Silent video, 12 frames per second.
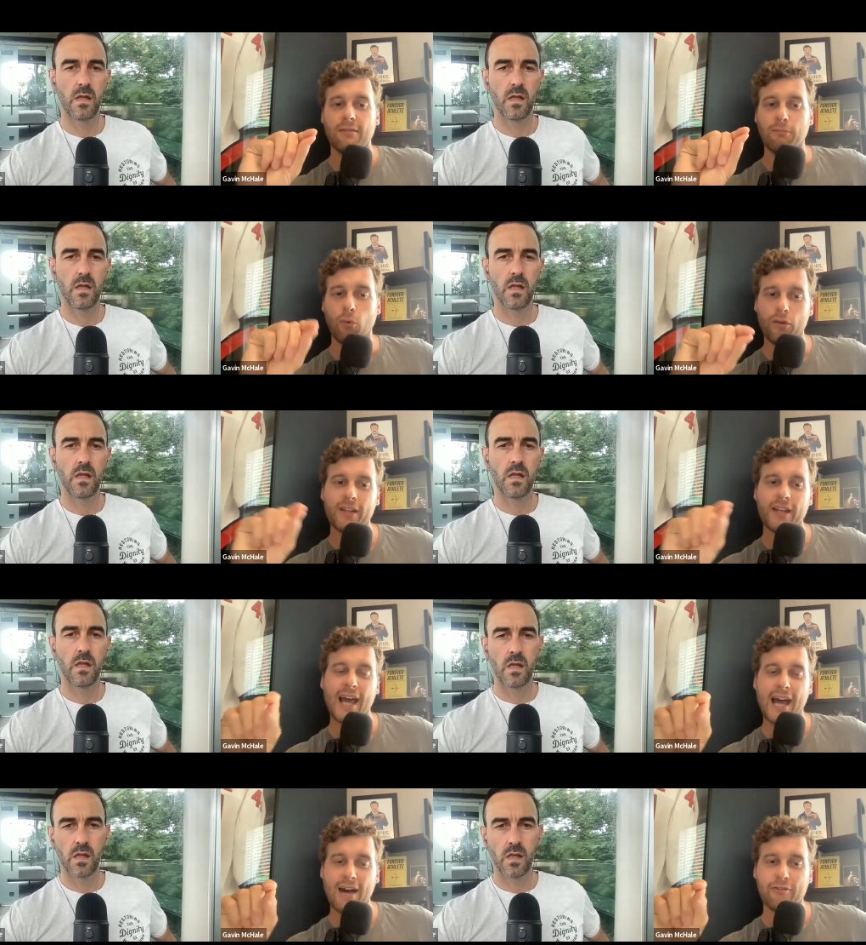Speaker 1: more than
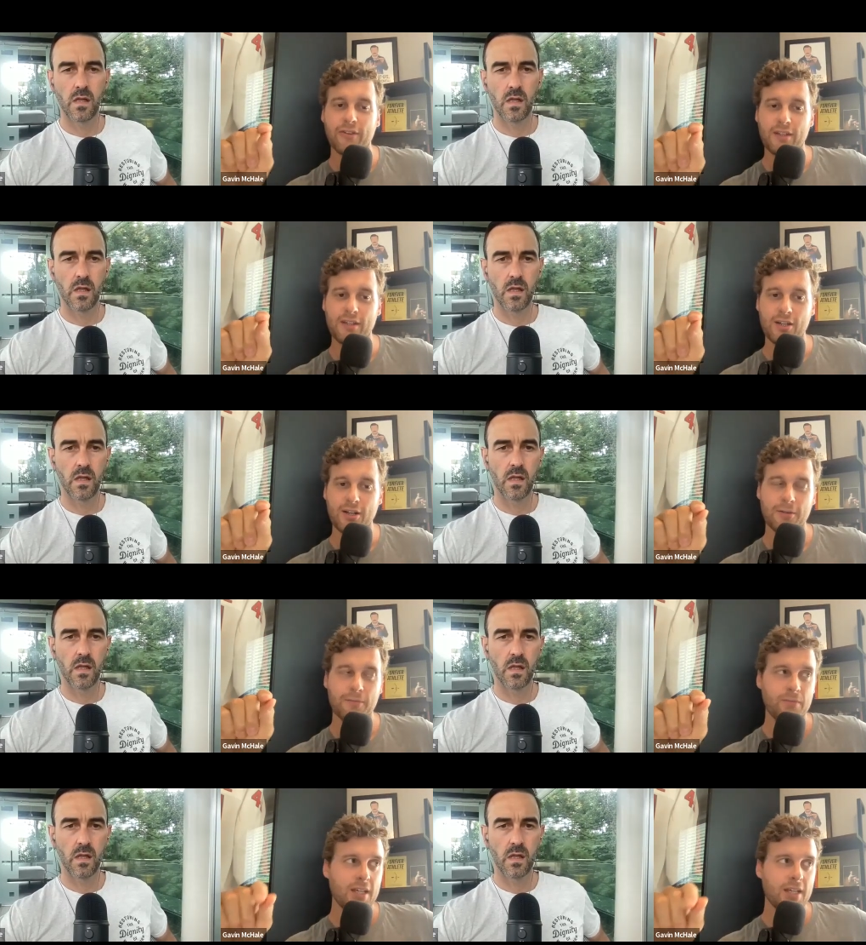half of the
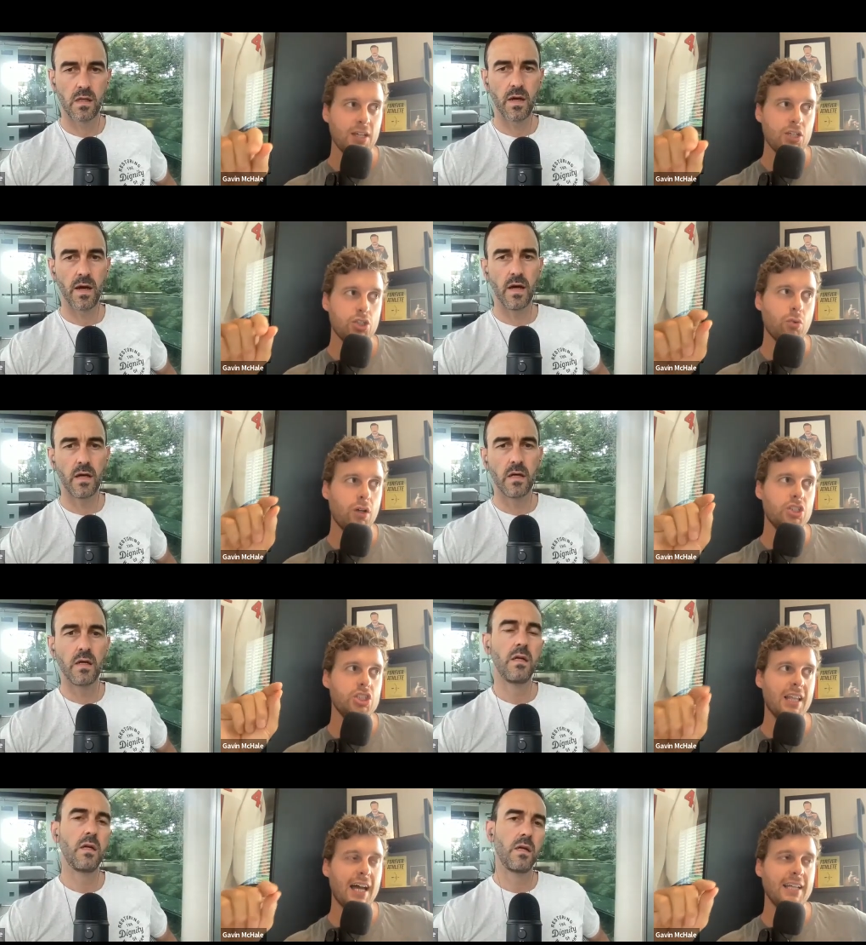year. Yeah. So on
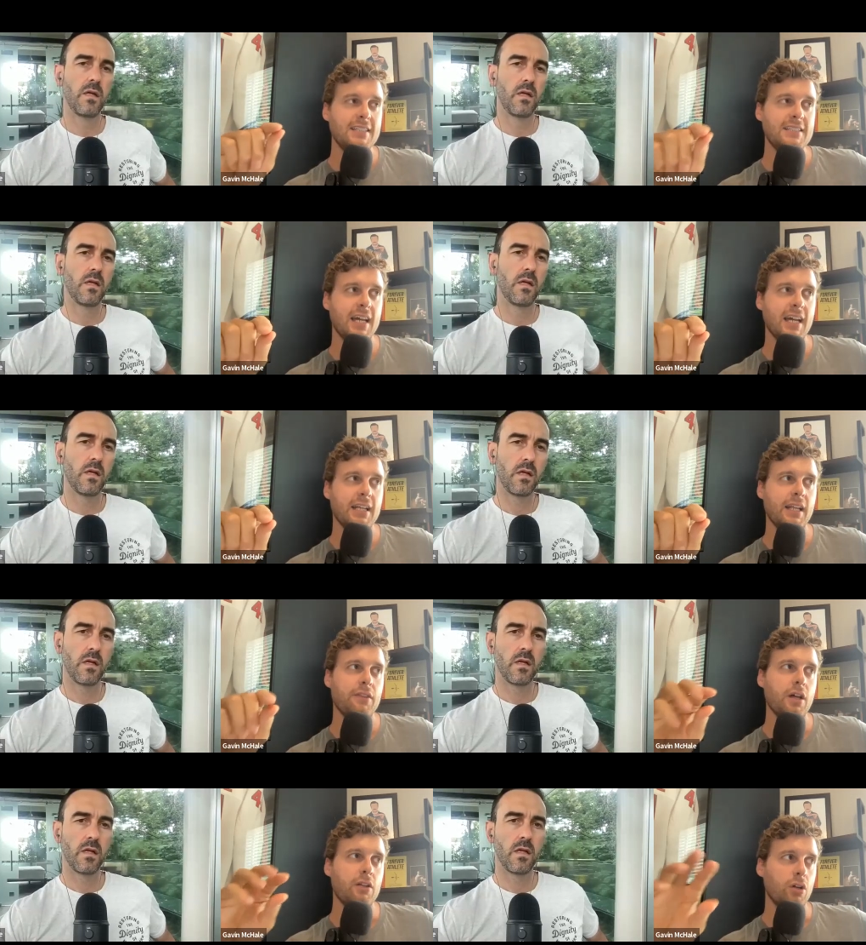July 2nd, I
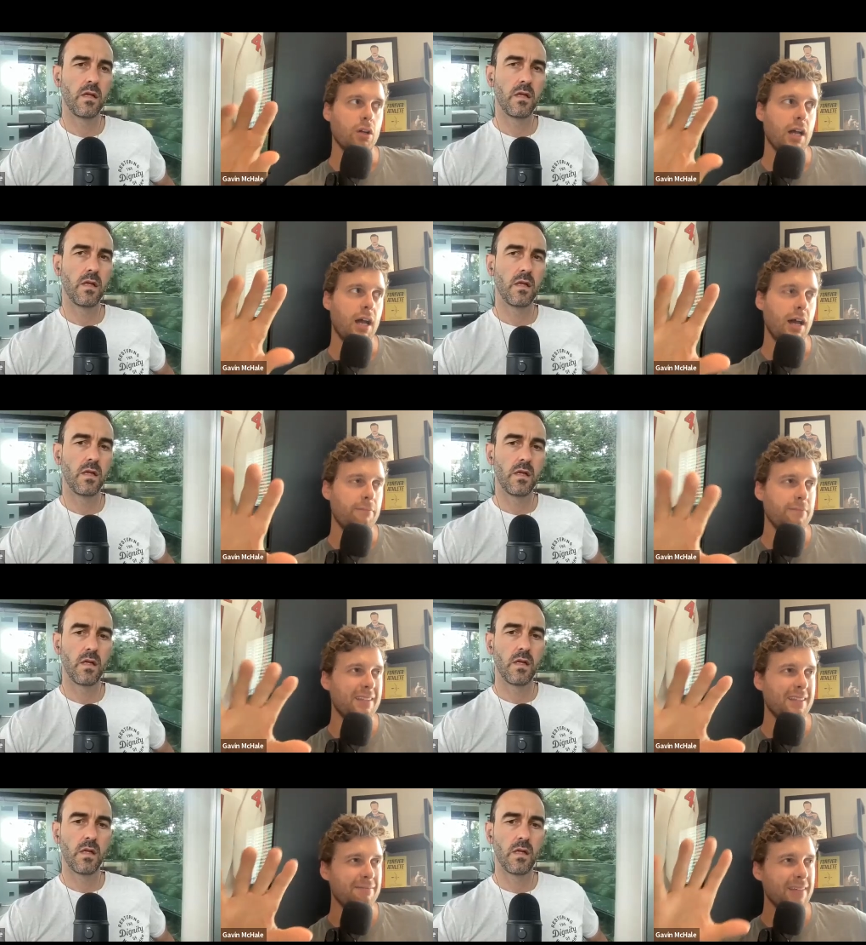thought, look,
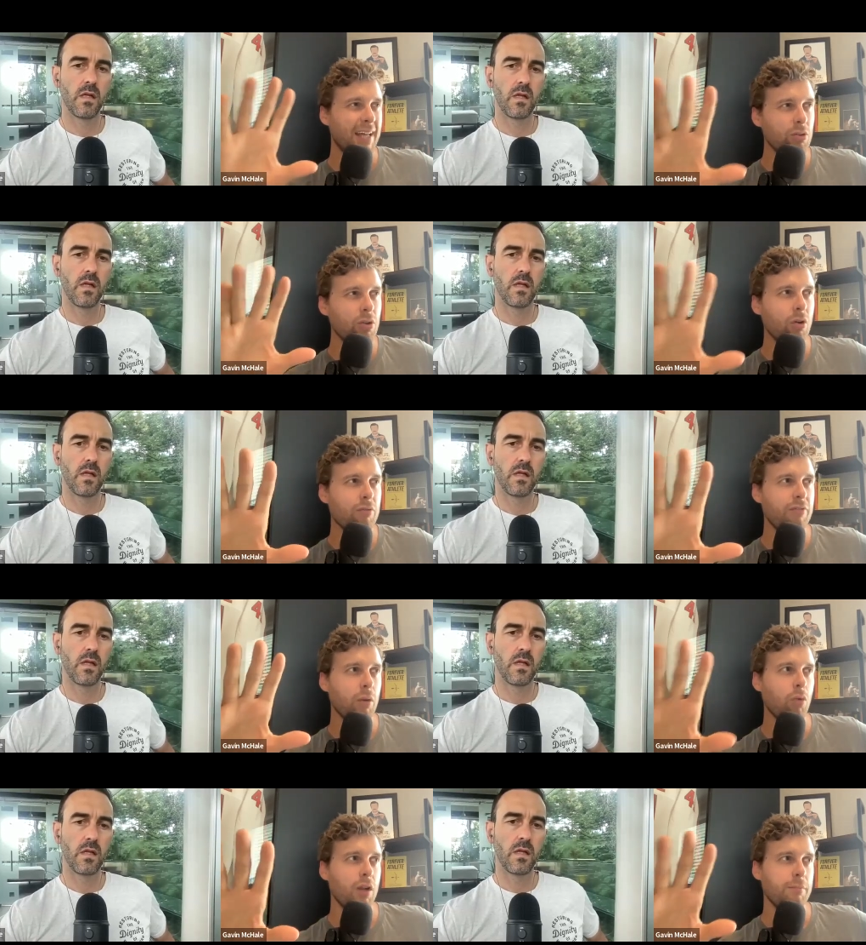I don't know
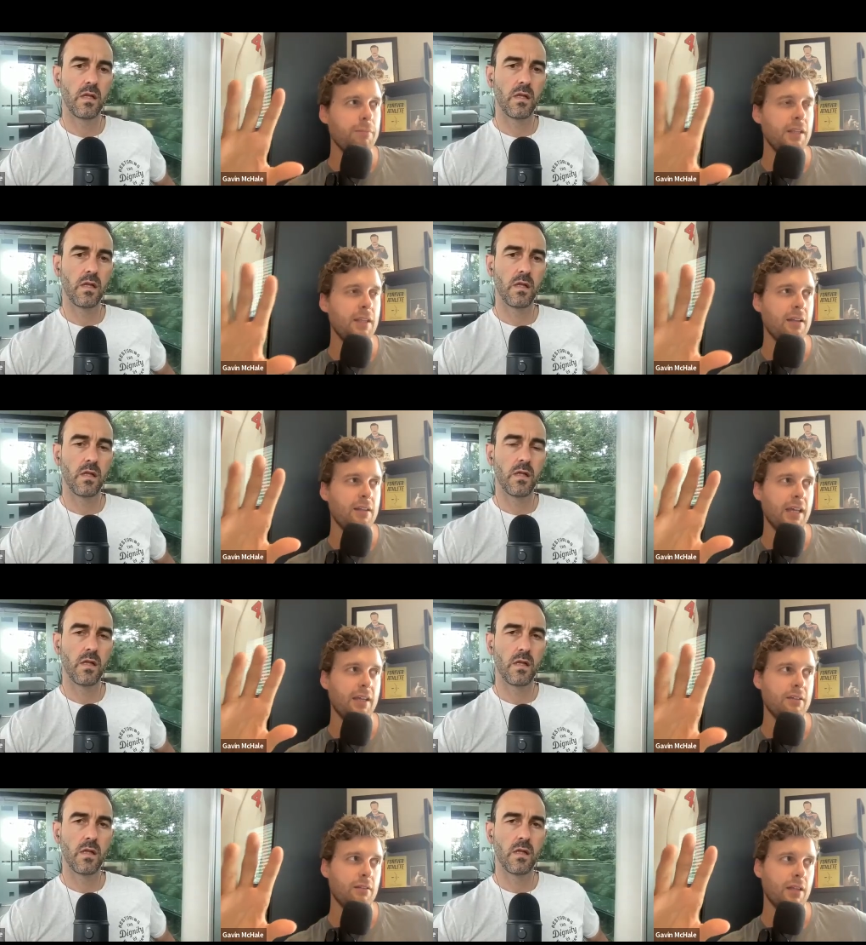if I want to be that
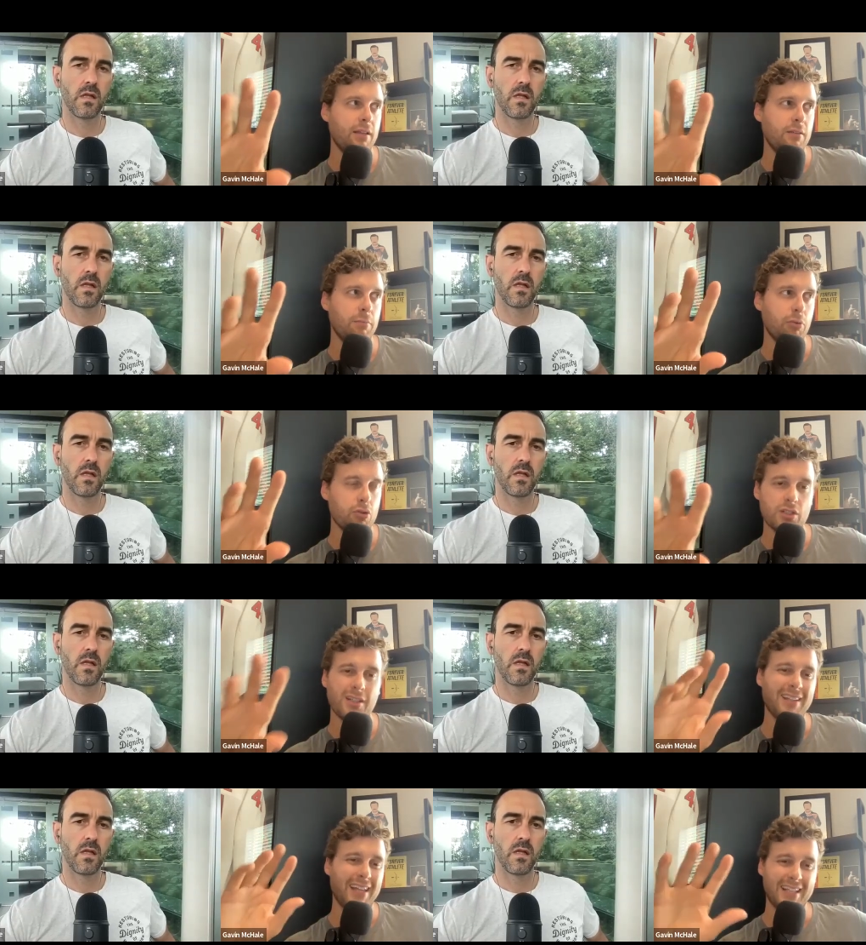like like the
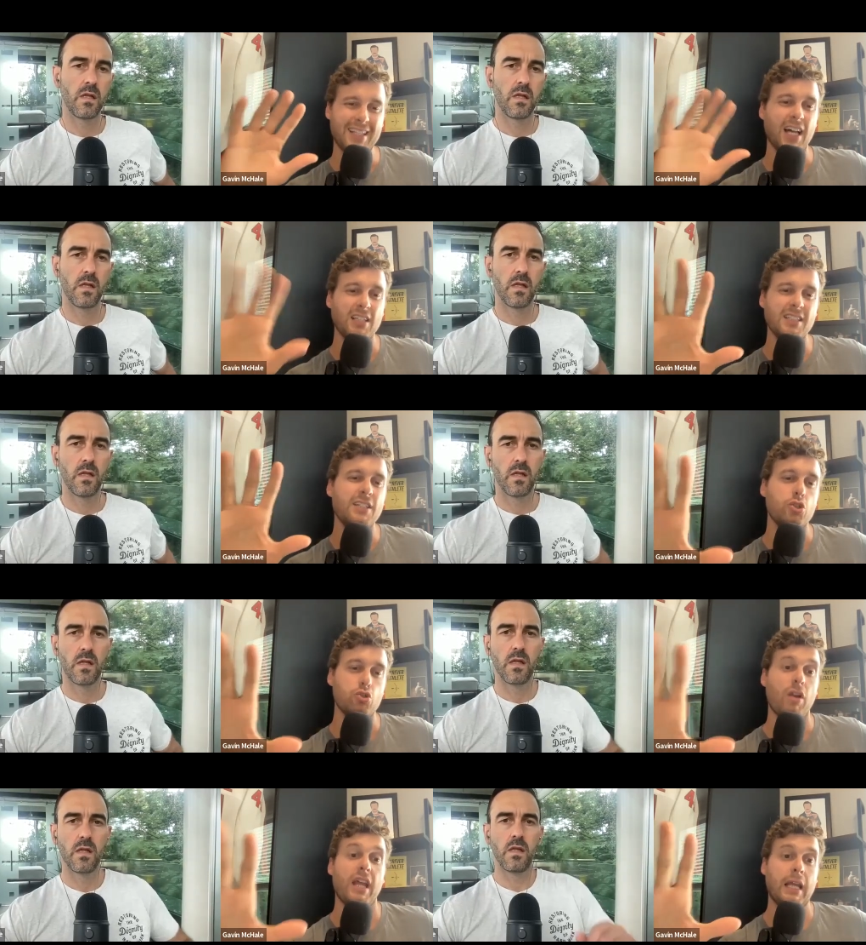person that like doesn't
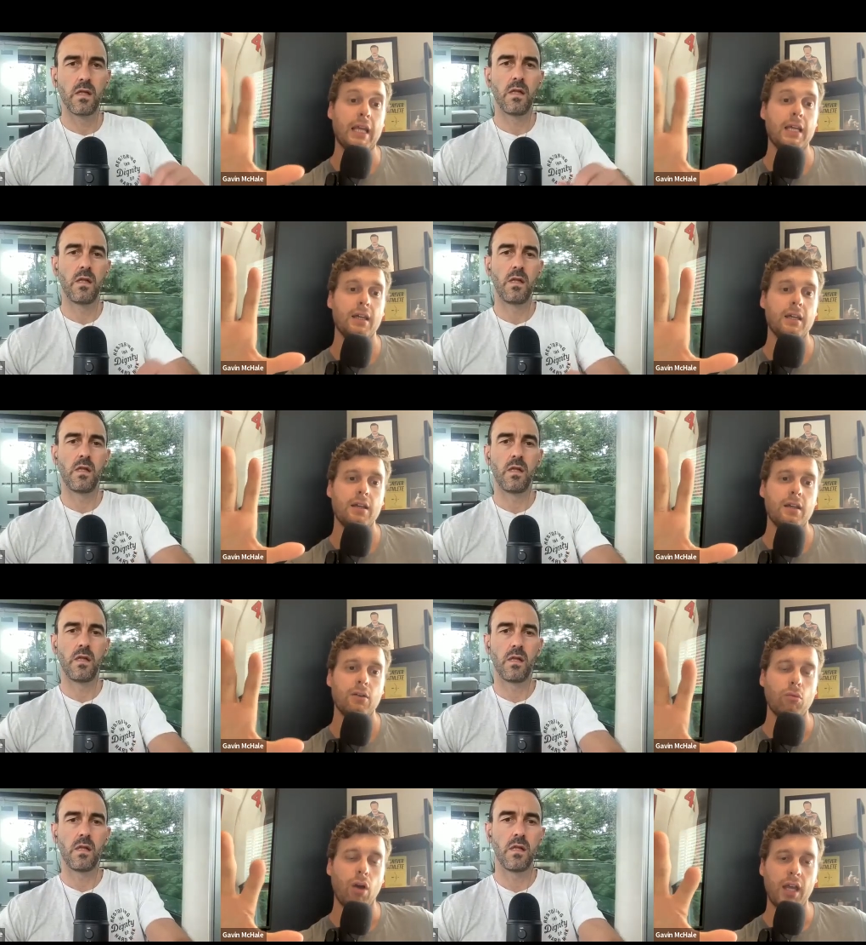drink,
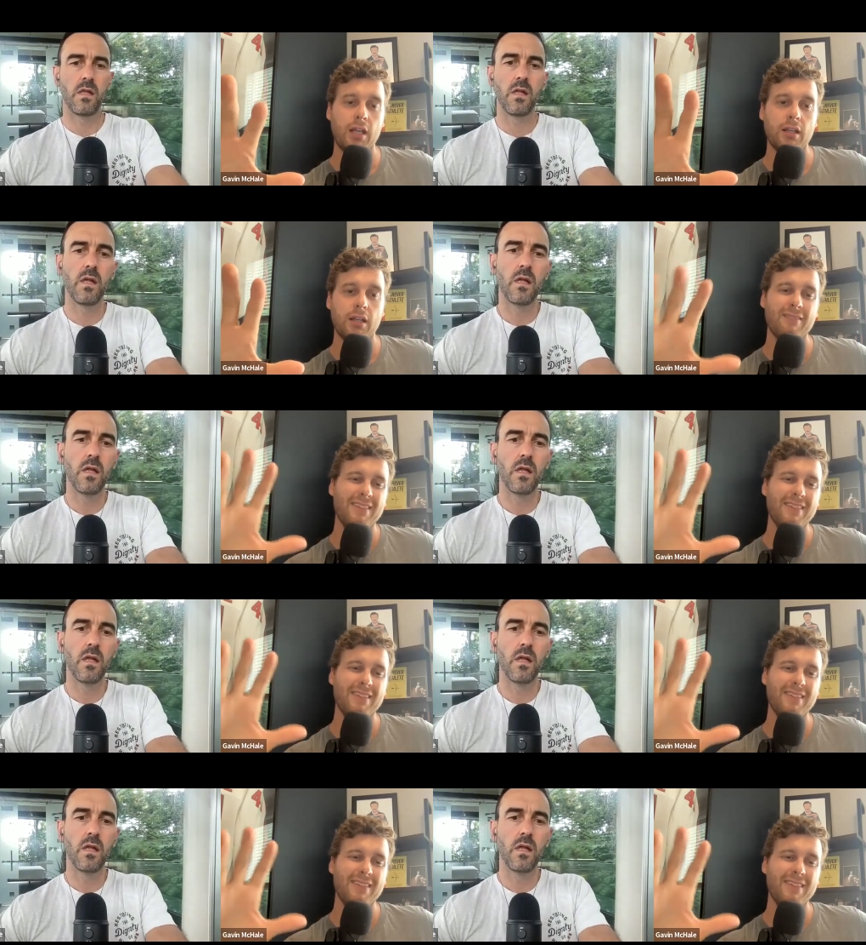right?